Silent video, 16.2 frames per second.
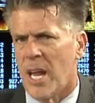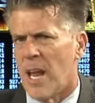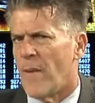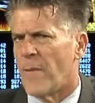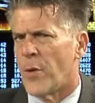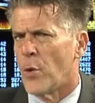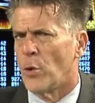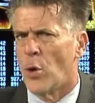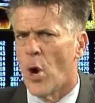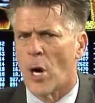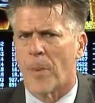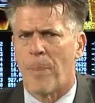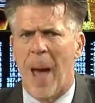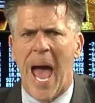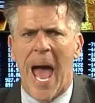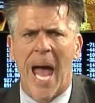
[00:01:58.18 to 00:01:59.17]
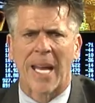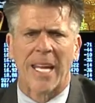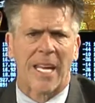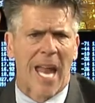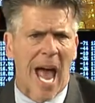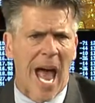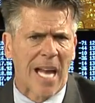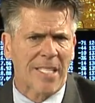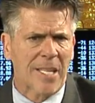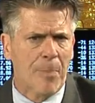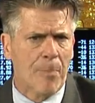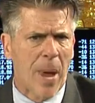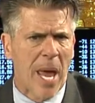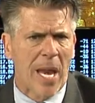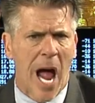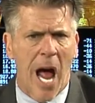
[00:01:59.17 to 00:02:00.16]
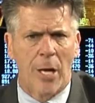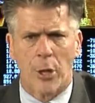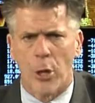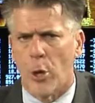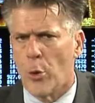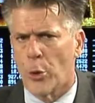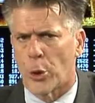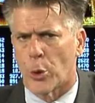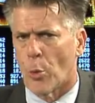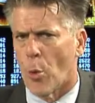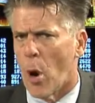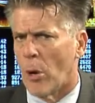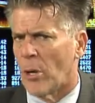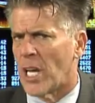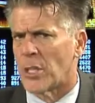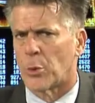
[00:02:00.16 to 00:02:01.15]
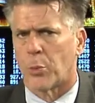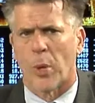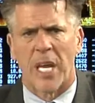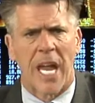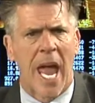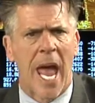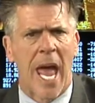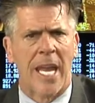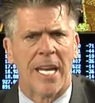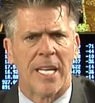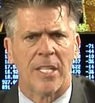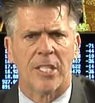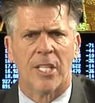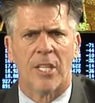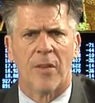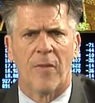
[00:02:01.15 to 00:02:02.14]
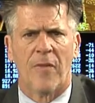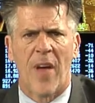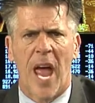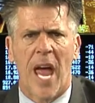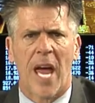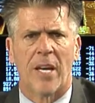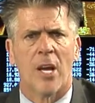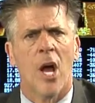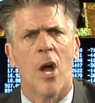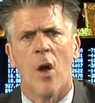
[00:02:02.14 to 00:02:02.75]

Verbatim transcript: If you look back, it hasn't been unusual as we head into the Fed